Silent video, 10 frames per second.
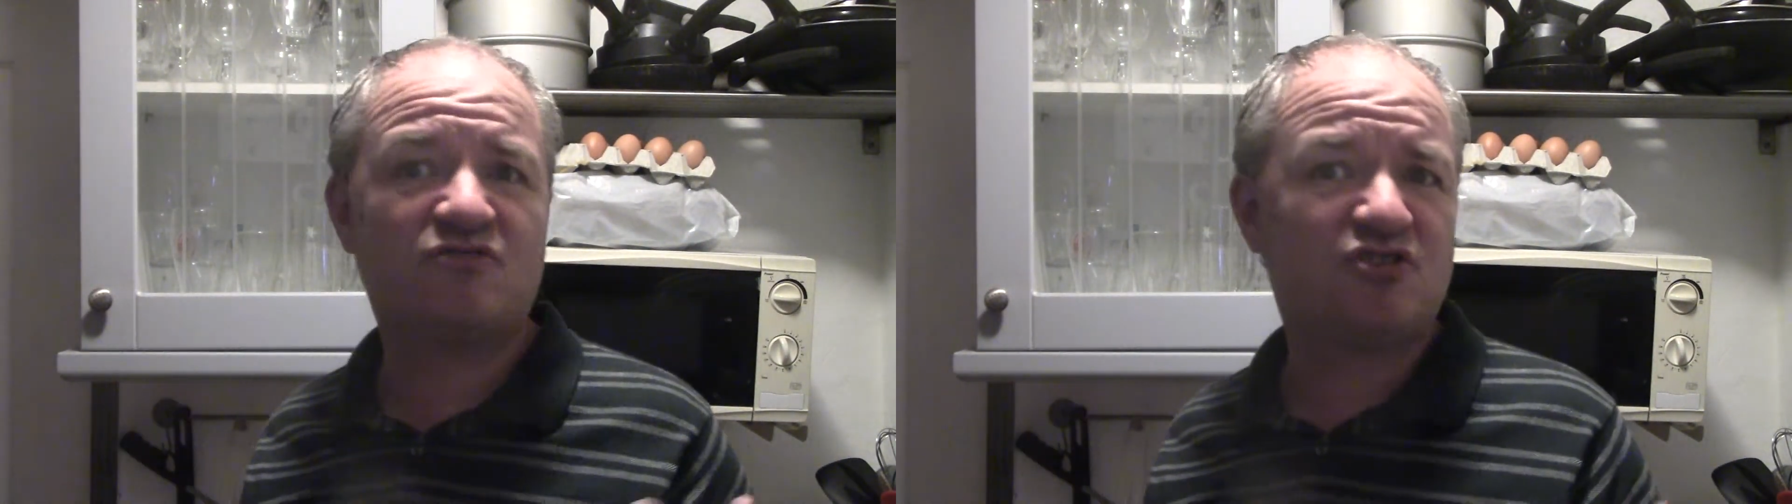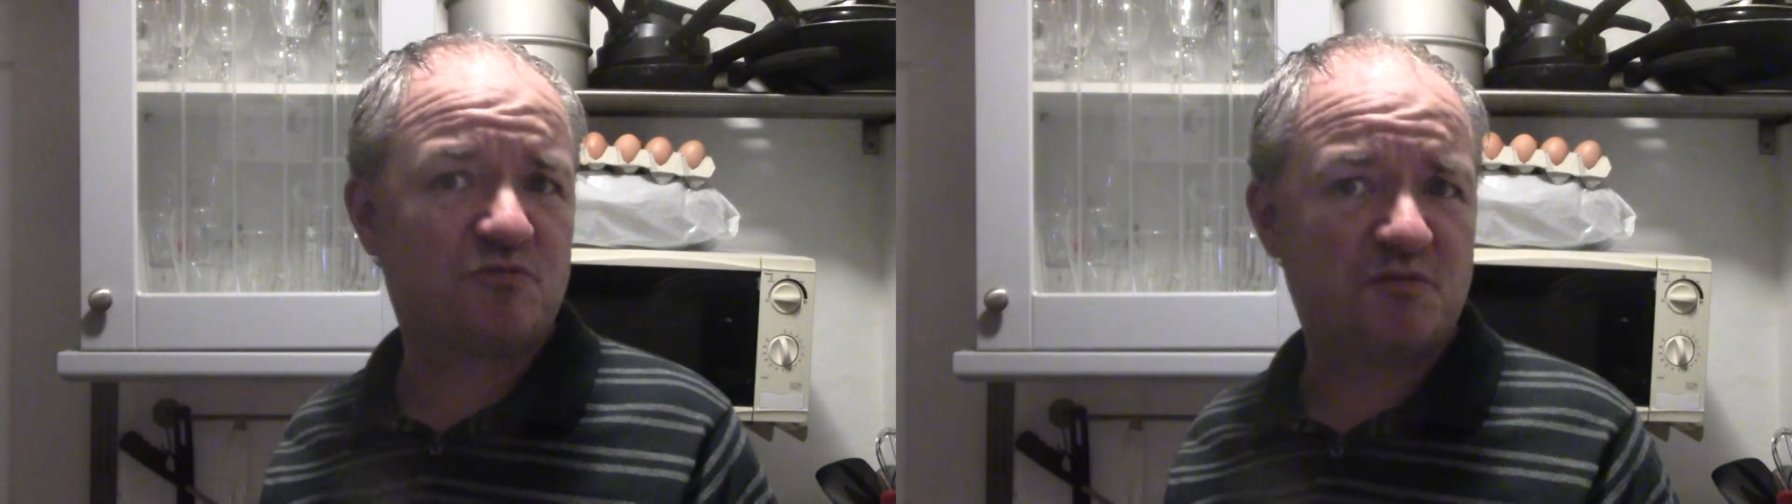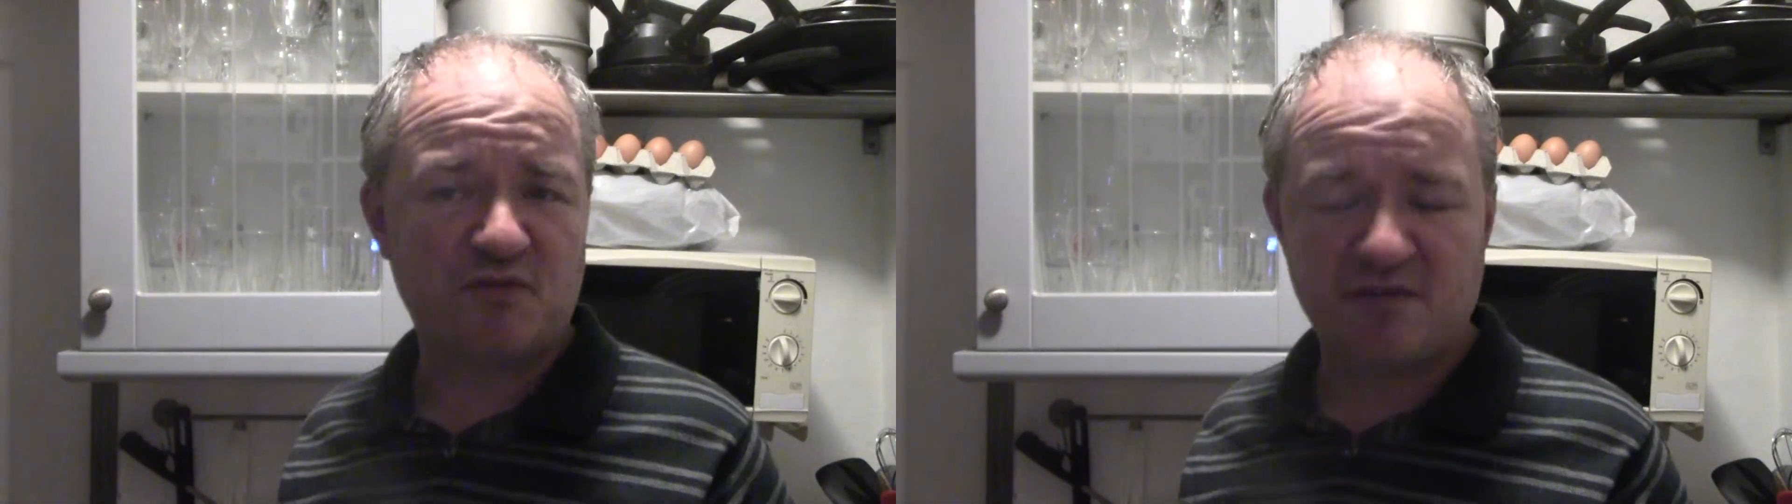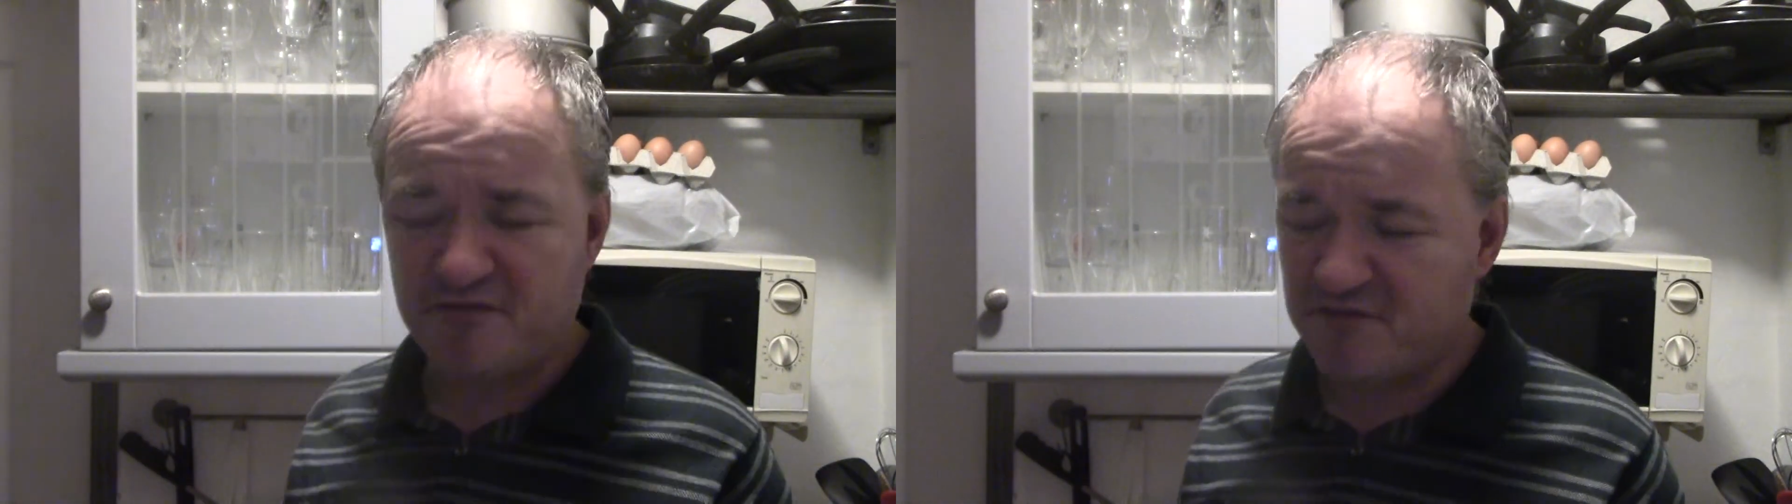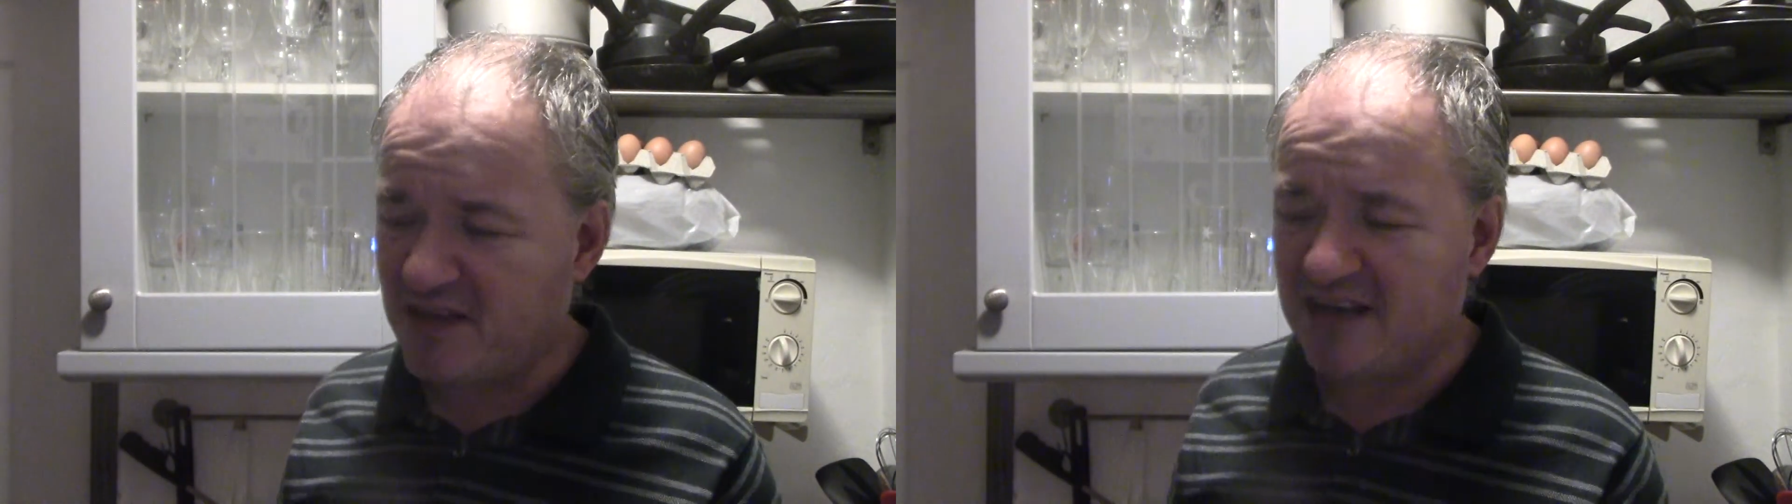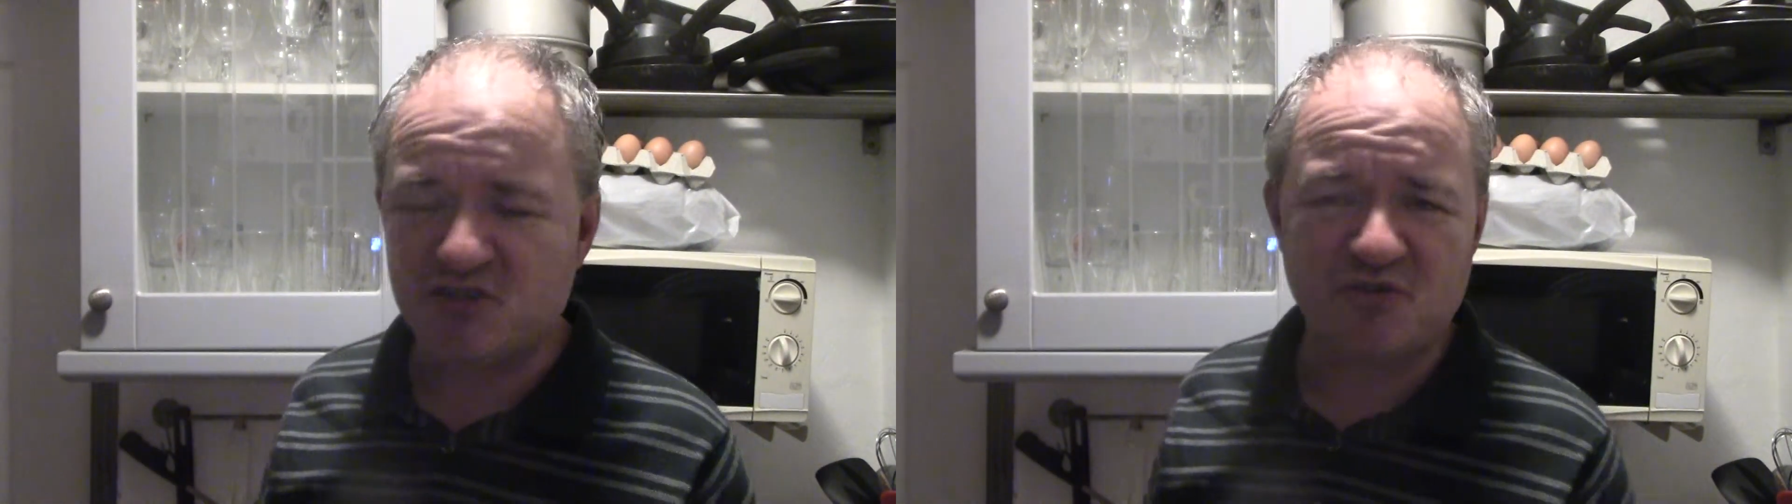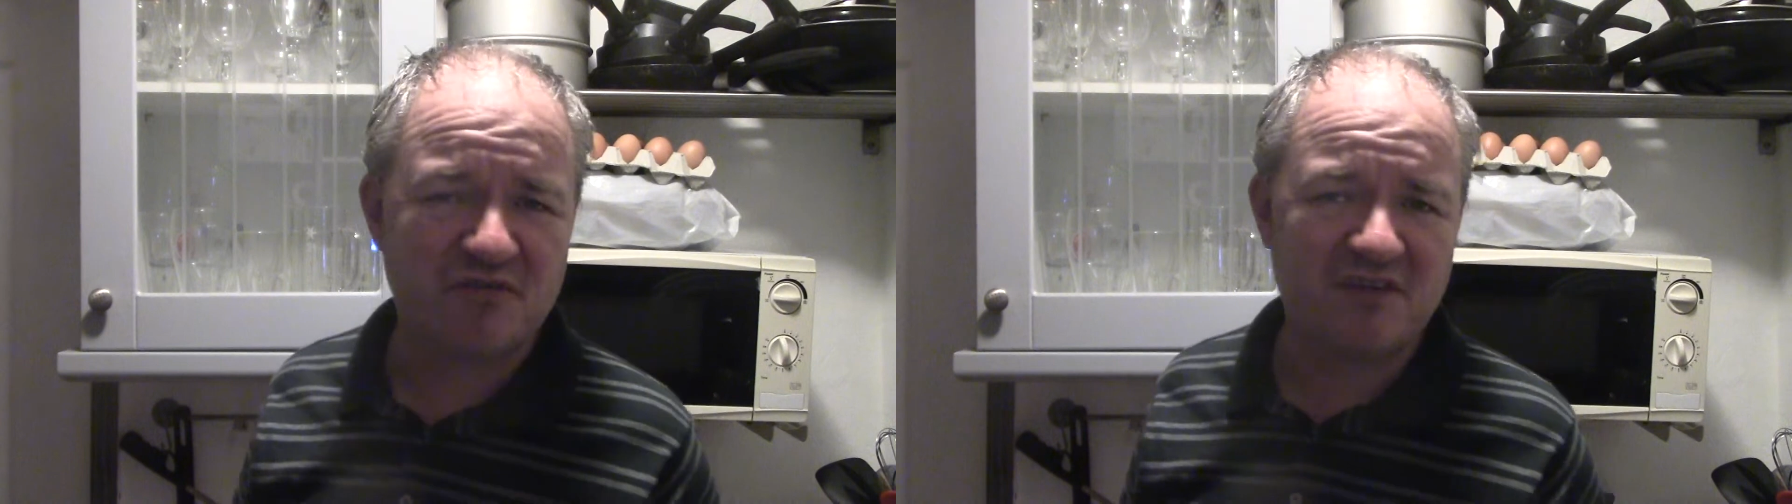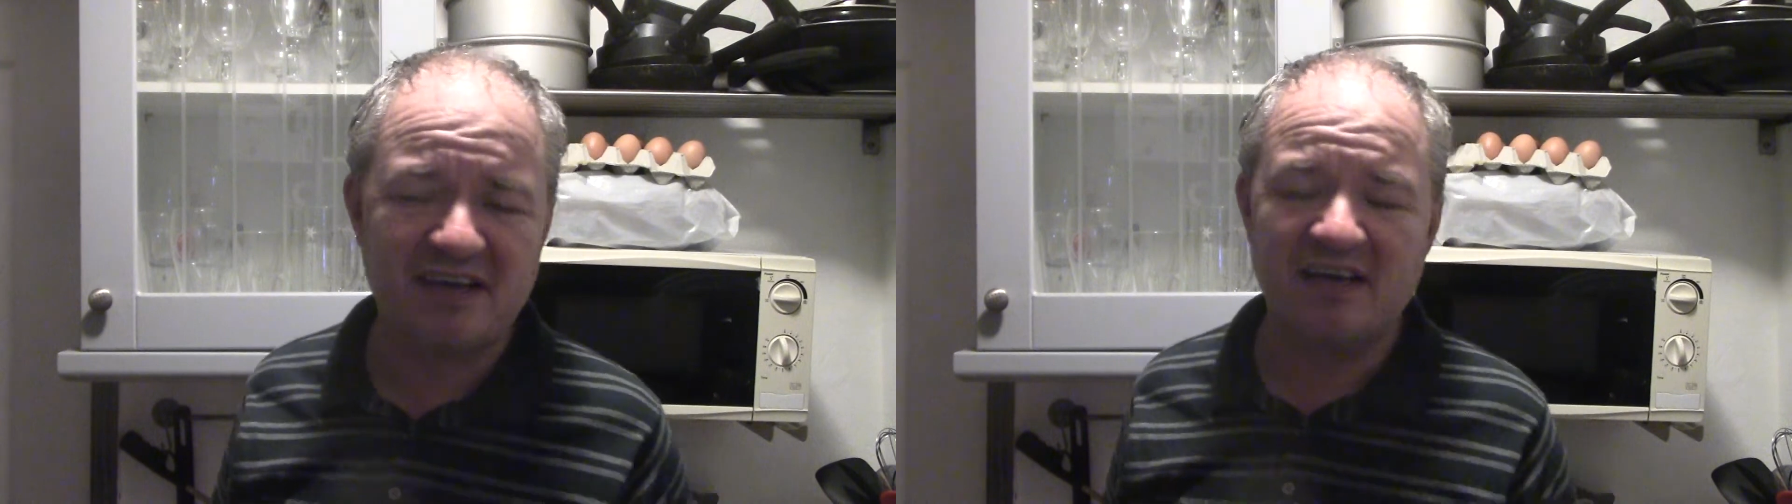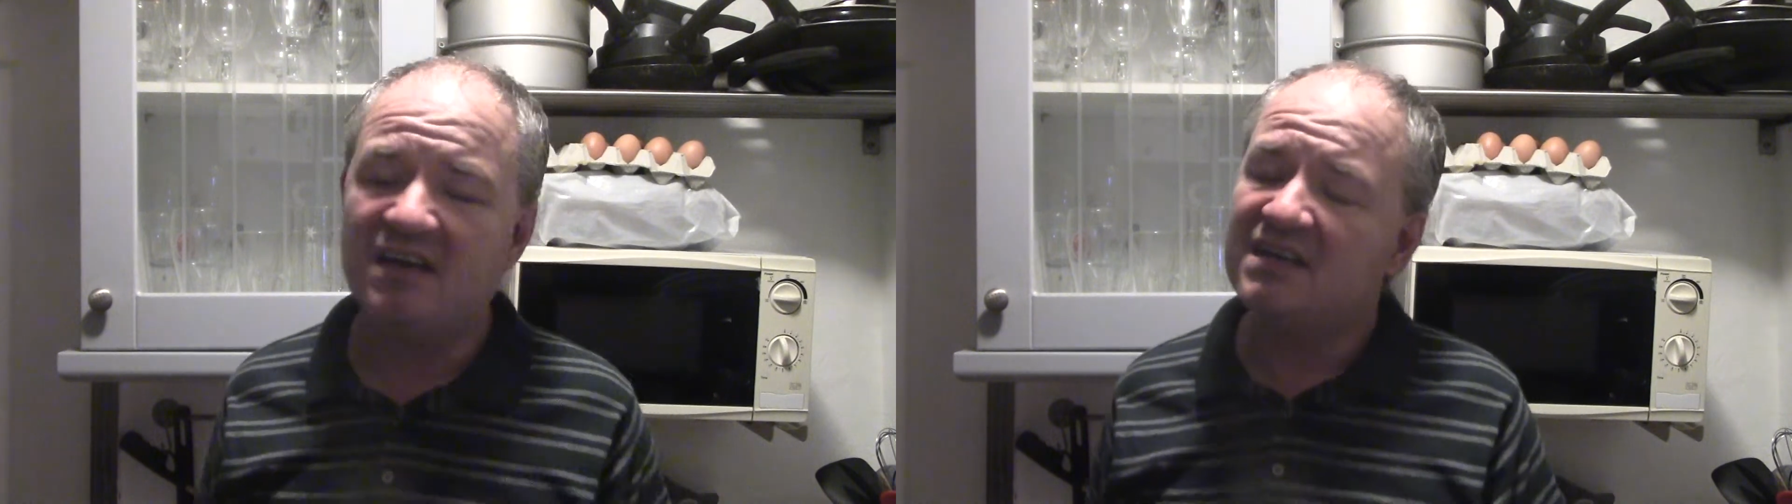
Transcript: Christmas pudding, that sort of thing.